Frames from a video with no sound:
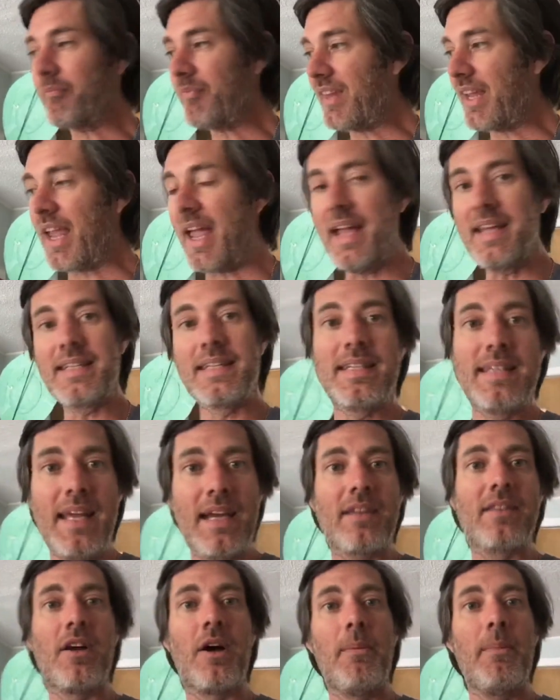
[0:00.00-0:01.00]
and stick
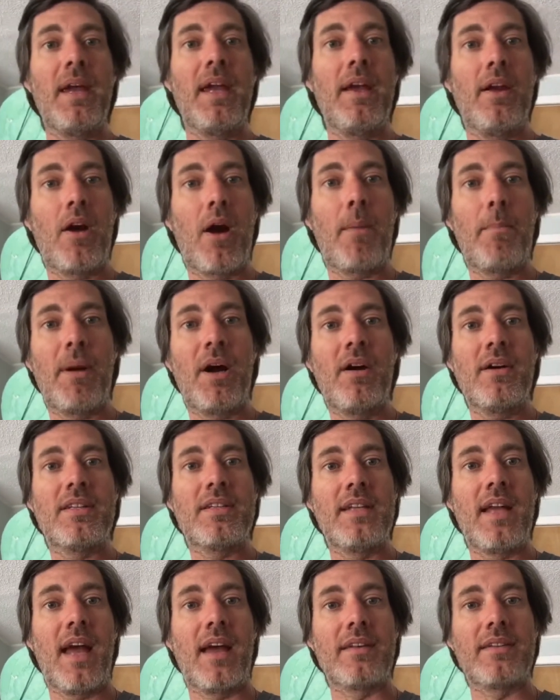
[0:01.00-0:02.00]
them in our bird's
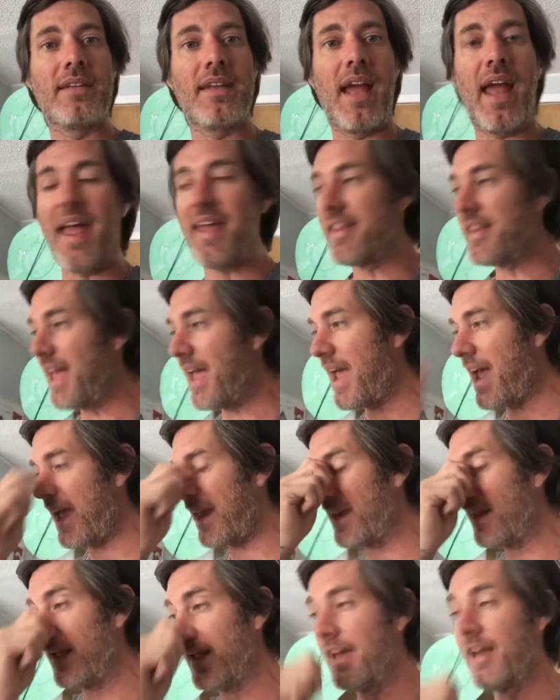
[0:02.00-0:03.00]
nest, and then
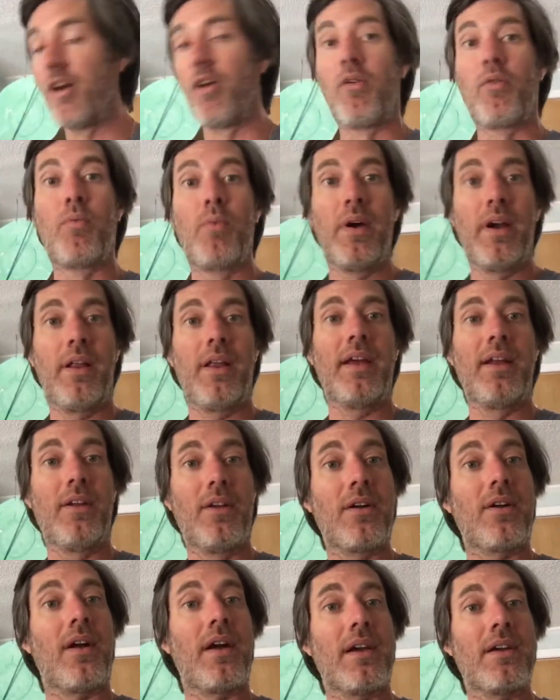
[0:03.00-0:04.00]
it'll really look
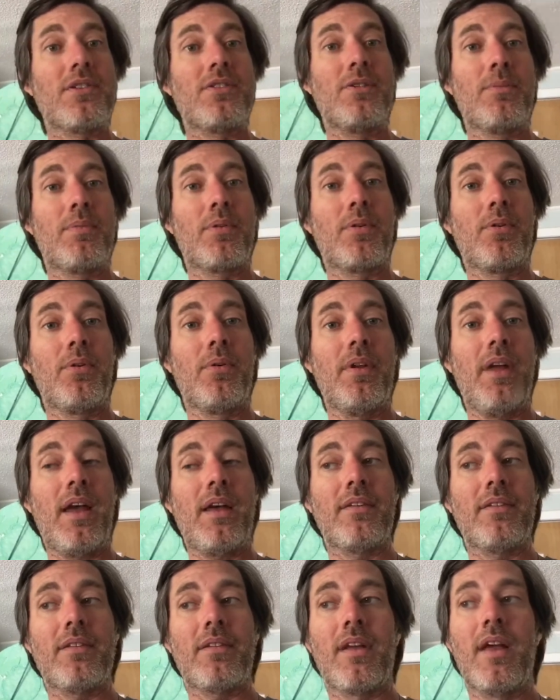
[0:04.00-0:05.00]
like a super cool nest.
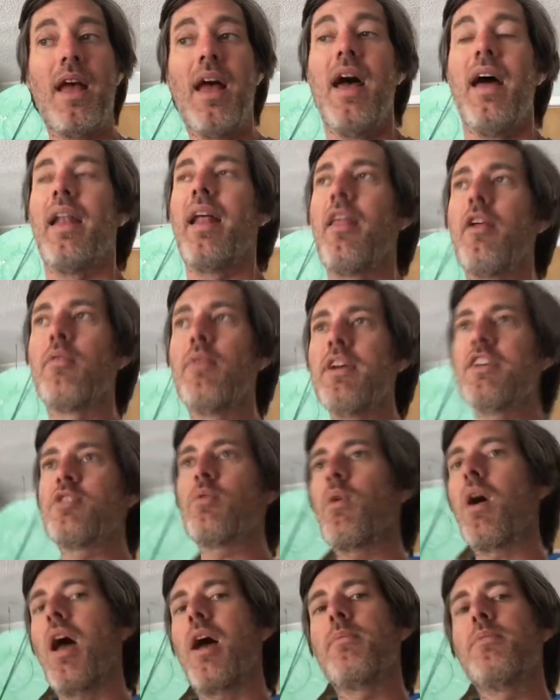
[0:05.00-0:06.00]
Now, the reason why
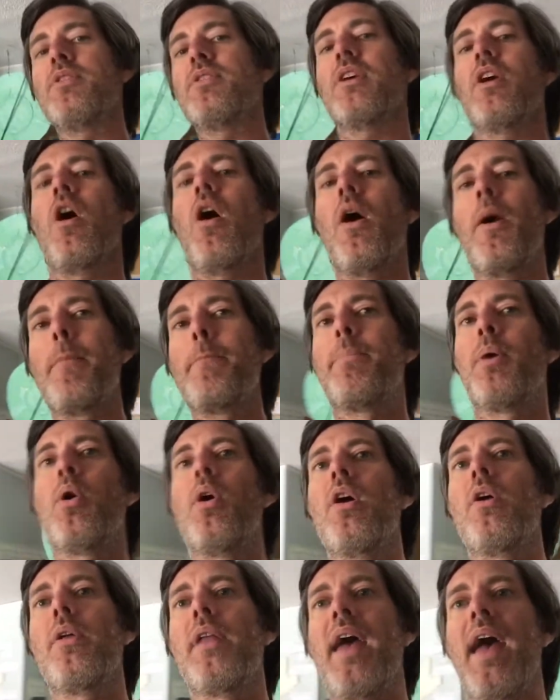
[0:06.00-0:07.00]
I'm using
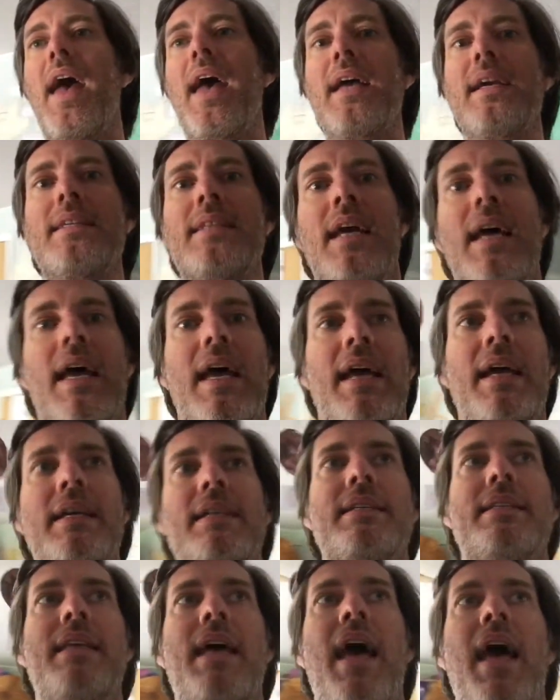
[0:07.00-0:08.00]
hard-boiled eggs is
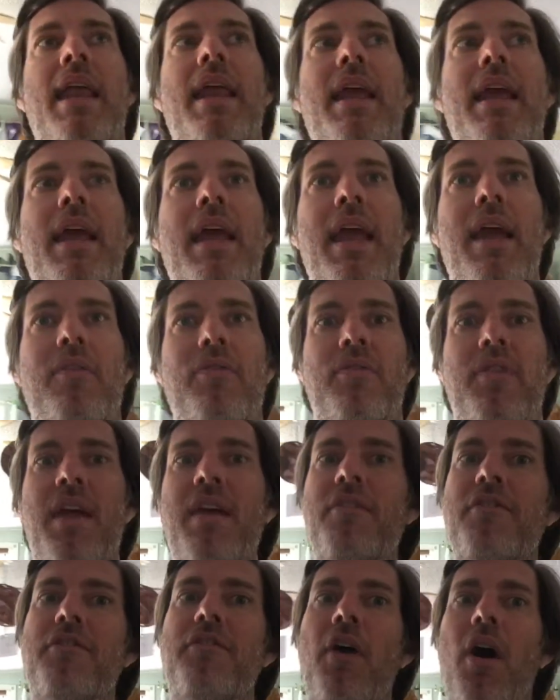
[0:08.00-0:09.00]
that if they
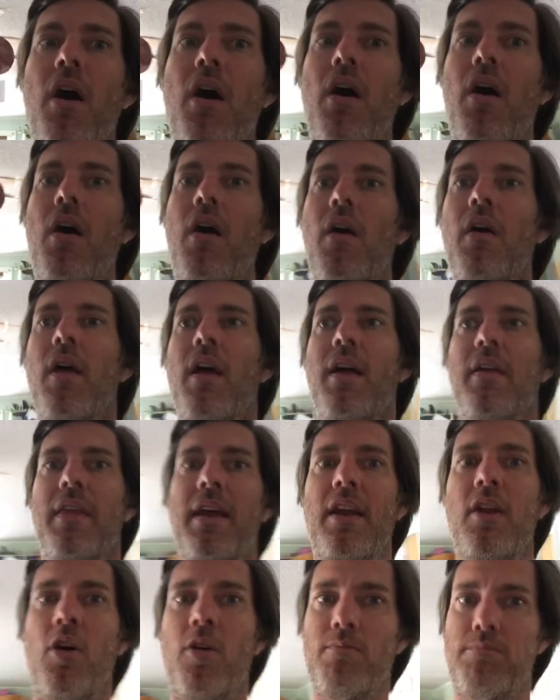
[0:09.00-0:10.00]
fall, they
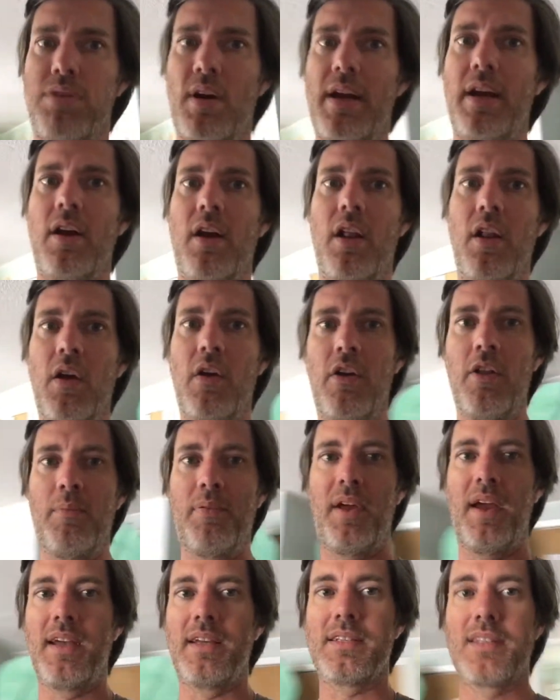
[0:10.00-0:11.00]
don't break all over the
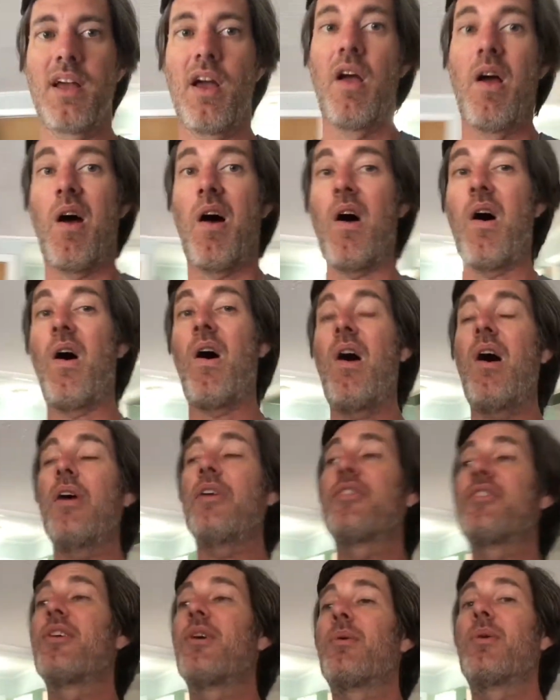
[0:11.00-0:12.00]
place.
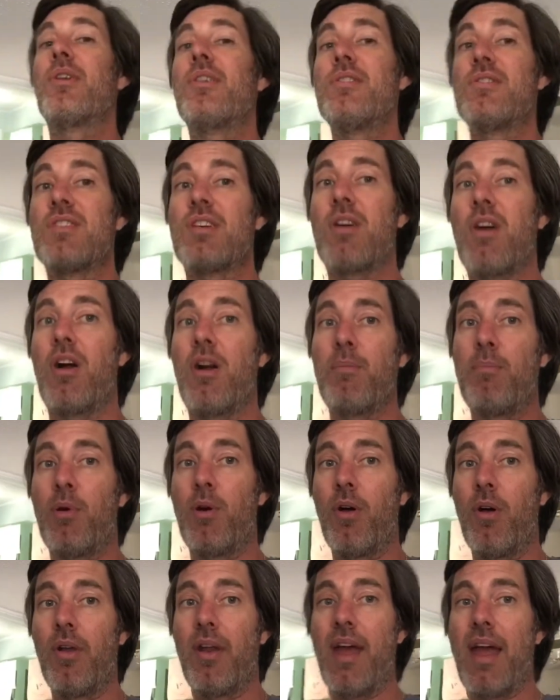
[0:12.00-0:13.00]
Also, we're using
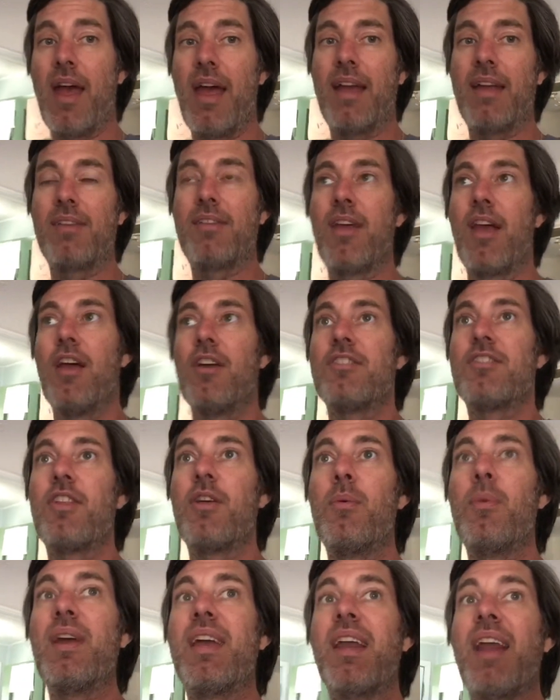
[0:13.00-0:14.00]
hard-boiled eggs so that we
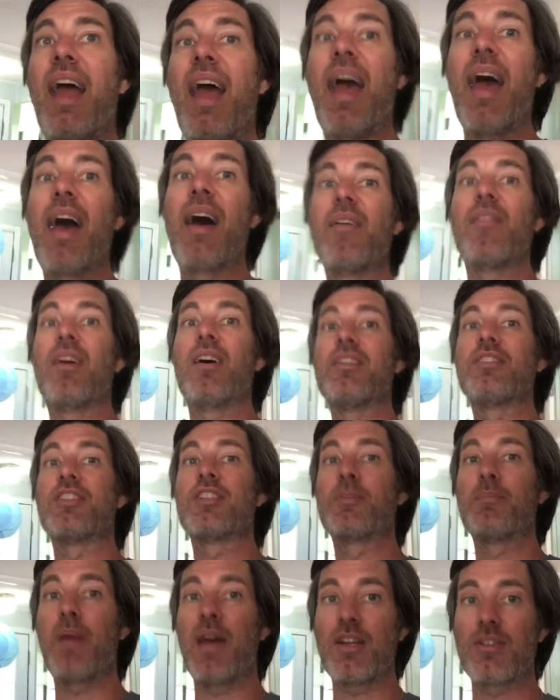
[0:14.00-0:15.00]
can have a
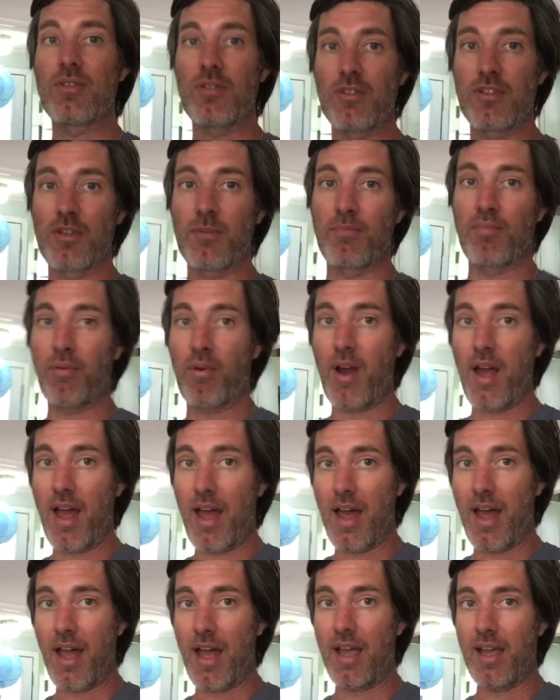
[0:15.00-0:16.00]
special
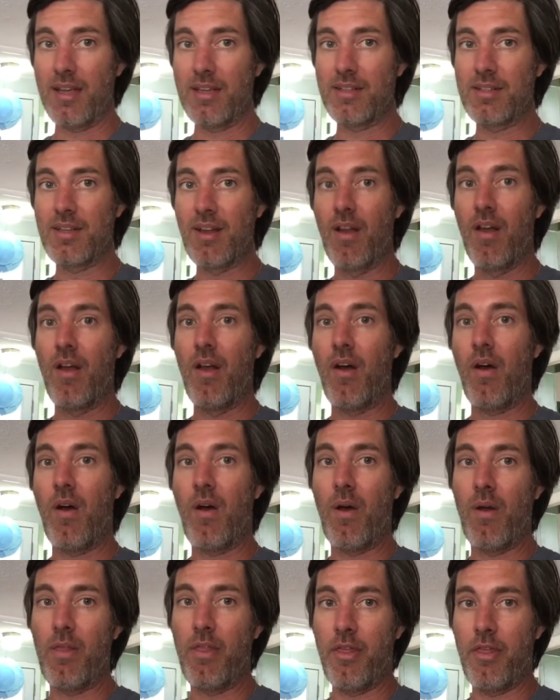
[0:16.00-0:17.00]
surprise on
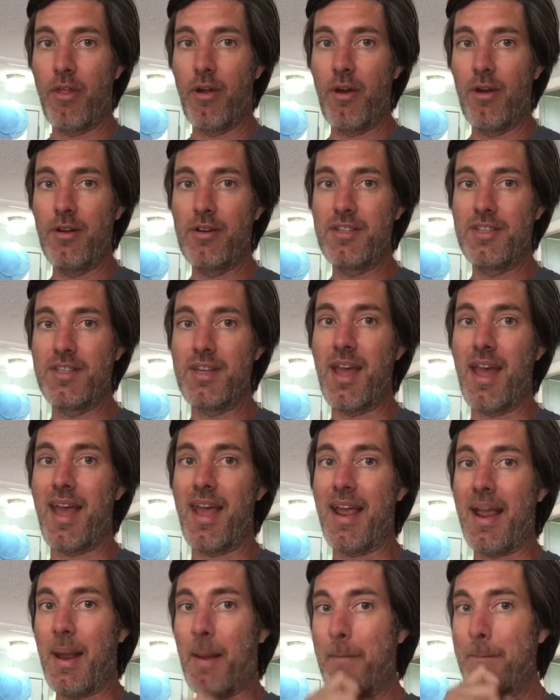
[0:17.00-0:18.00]
Thursday.
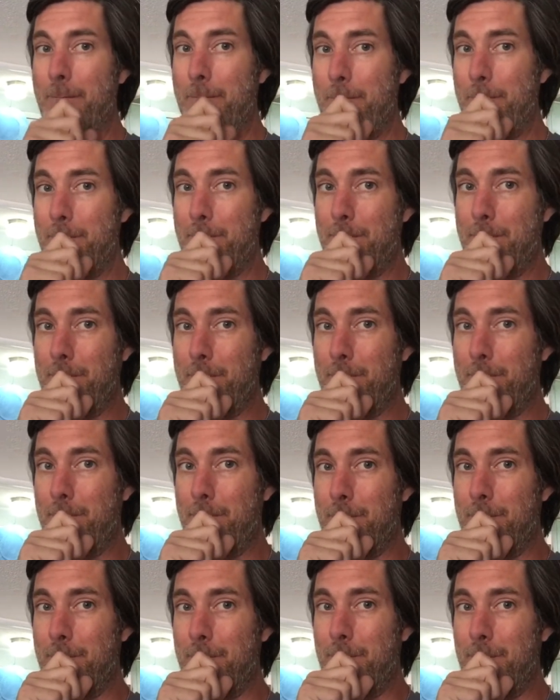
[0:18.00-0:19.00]

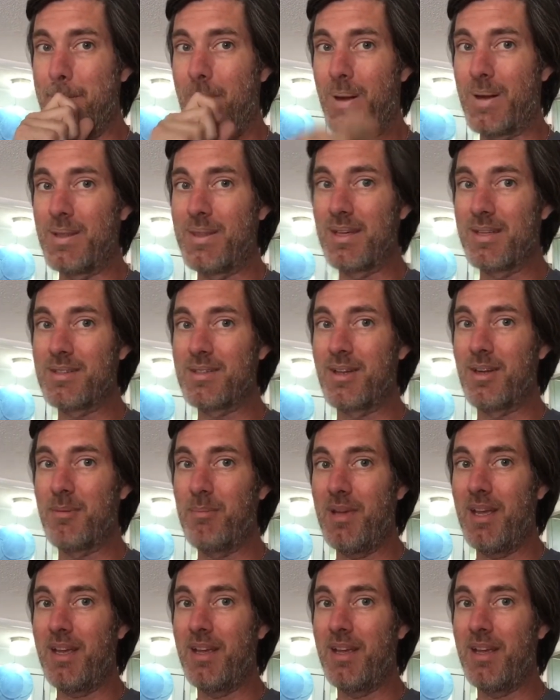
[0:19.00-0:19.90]
What do you think it's going to be?